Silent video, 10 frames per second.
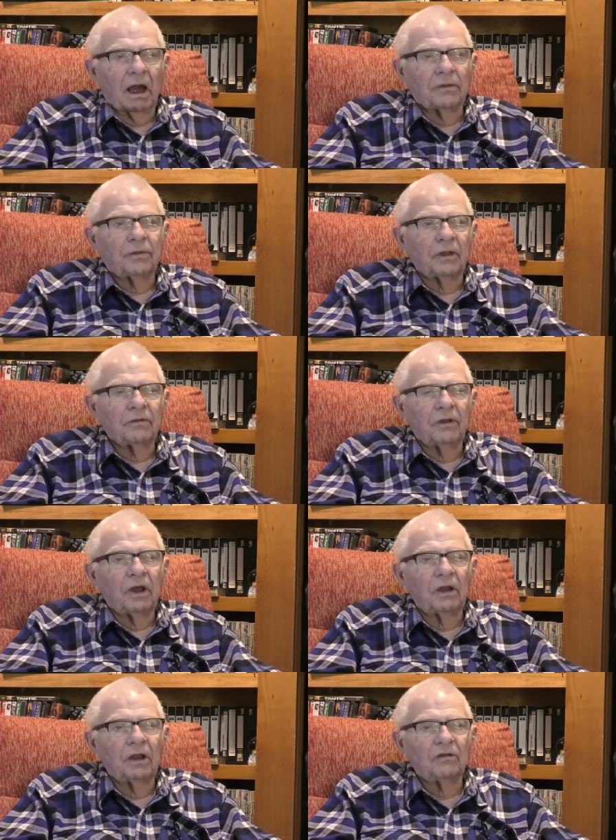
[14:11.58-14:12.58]
I think the
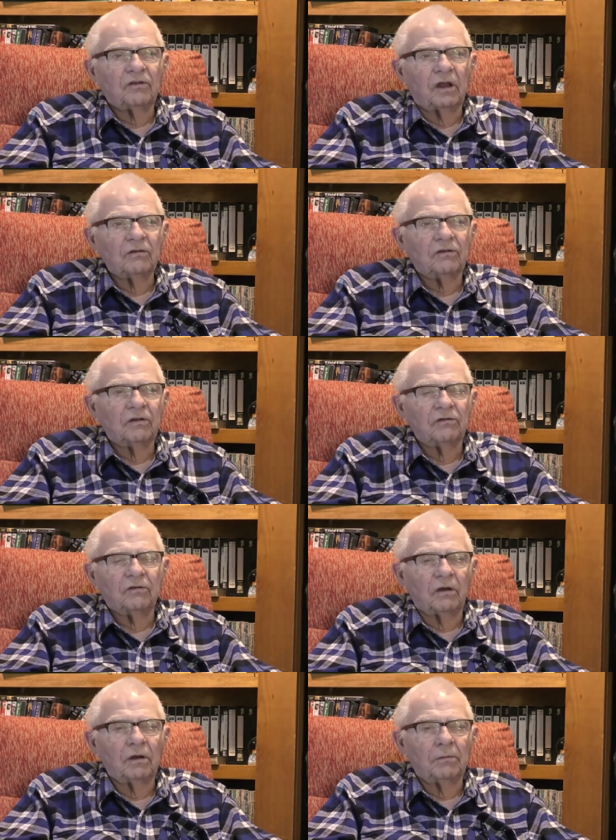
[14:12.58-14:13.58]
NSS
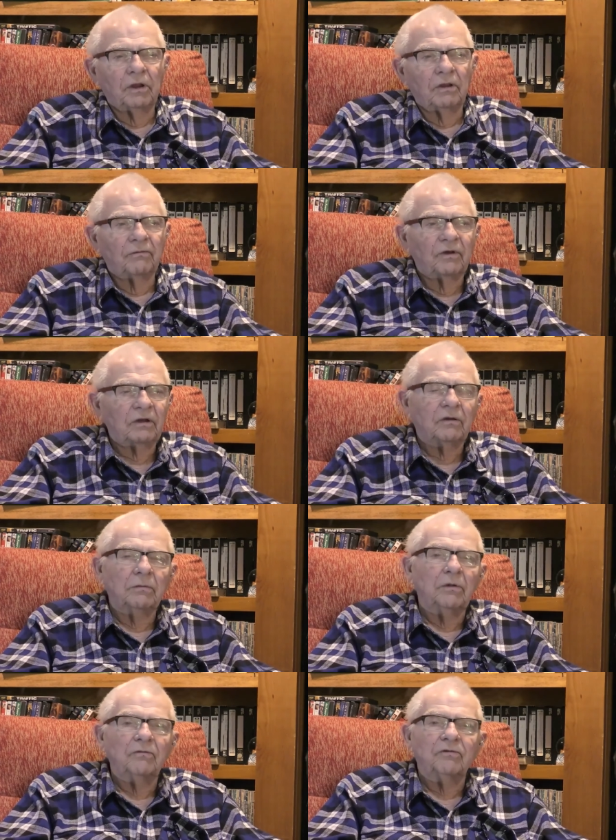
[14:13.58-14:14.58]
is going to be the
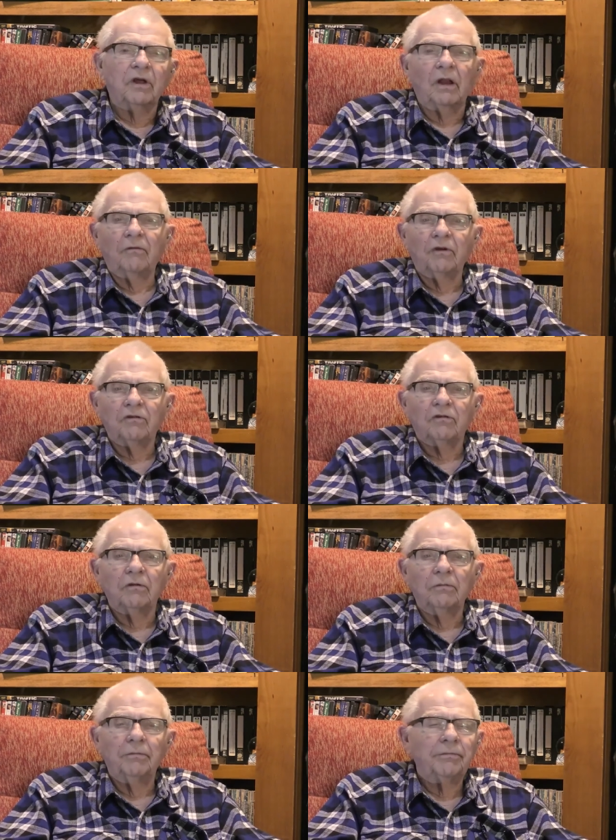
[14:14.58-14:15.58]
victim of
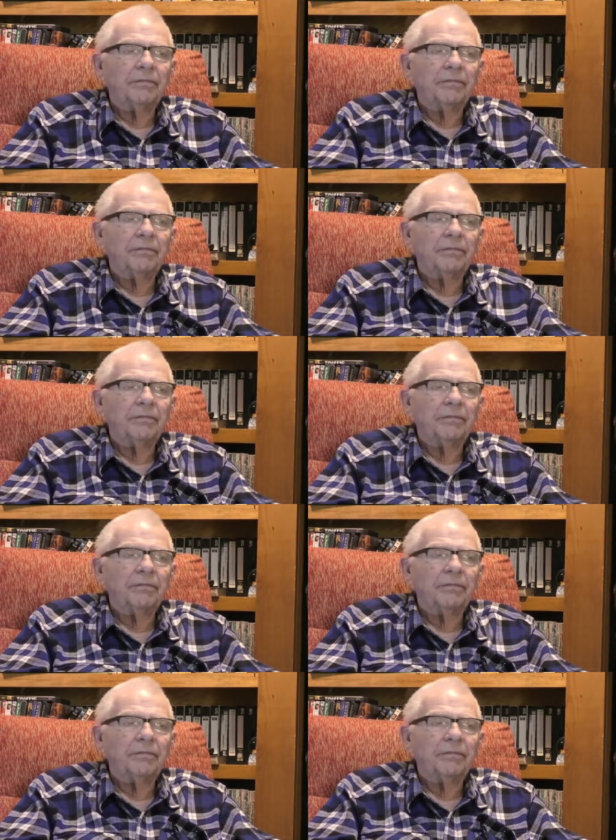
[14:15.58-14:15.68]
television,